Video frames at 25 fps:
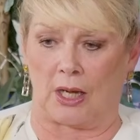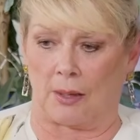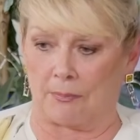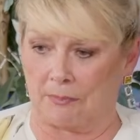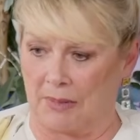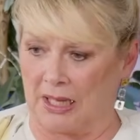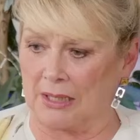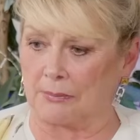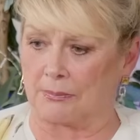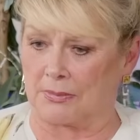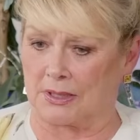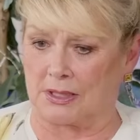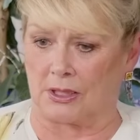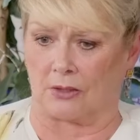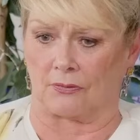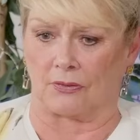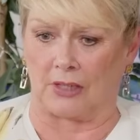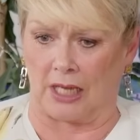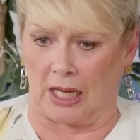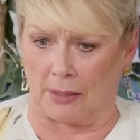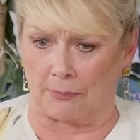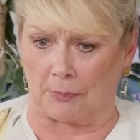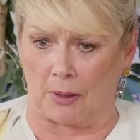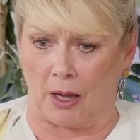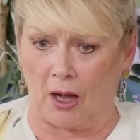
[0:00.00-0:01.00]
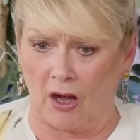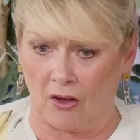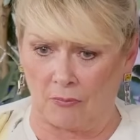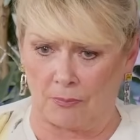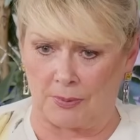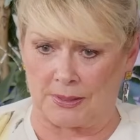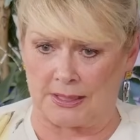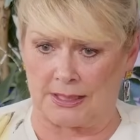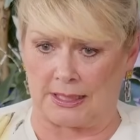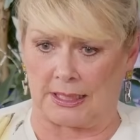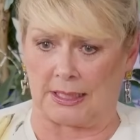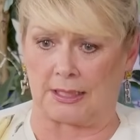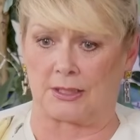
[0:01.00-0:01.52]
I make myself get up at half
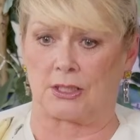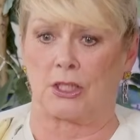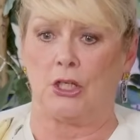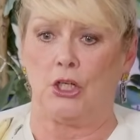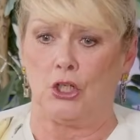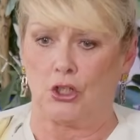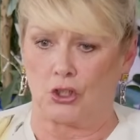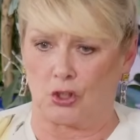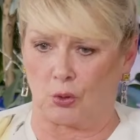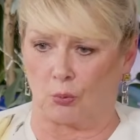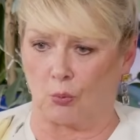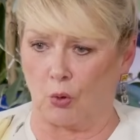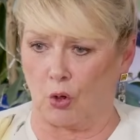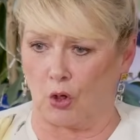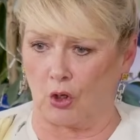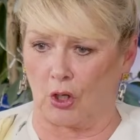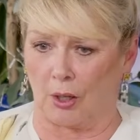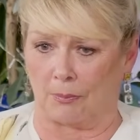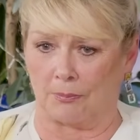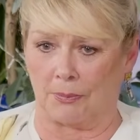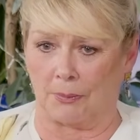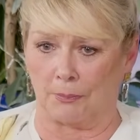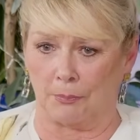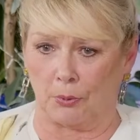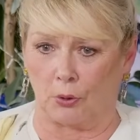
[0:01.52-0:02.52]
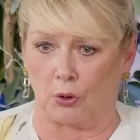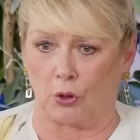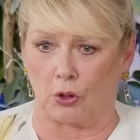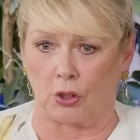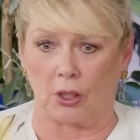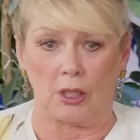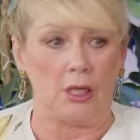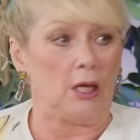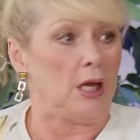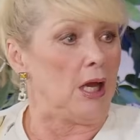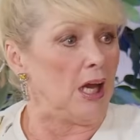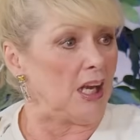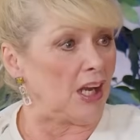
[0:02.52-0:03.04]
past six to work on my book.
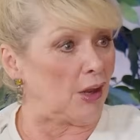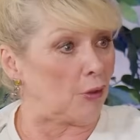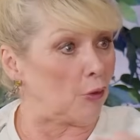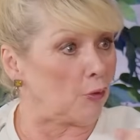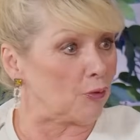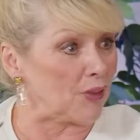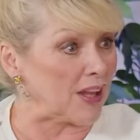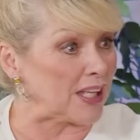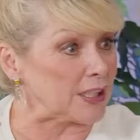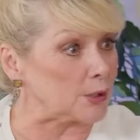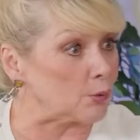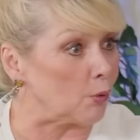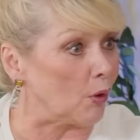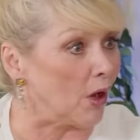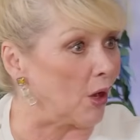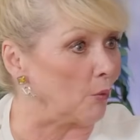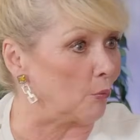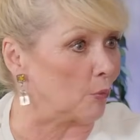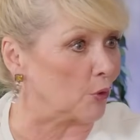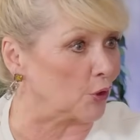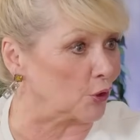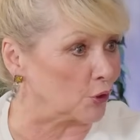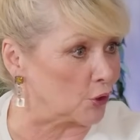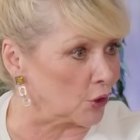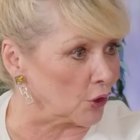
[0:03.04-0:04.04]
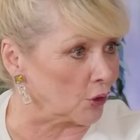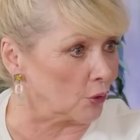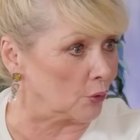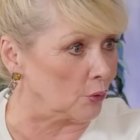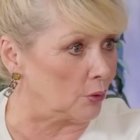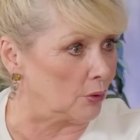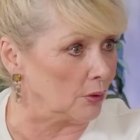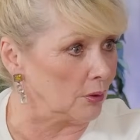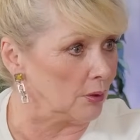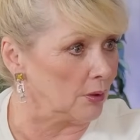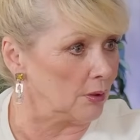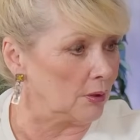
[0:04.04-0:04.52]
And I thought, that's what I want to do.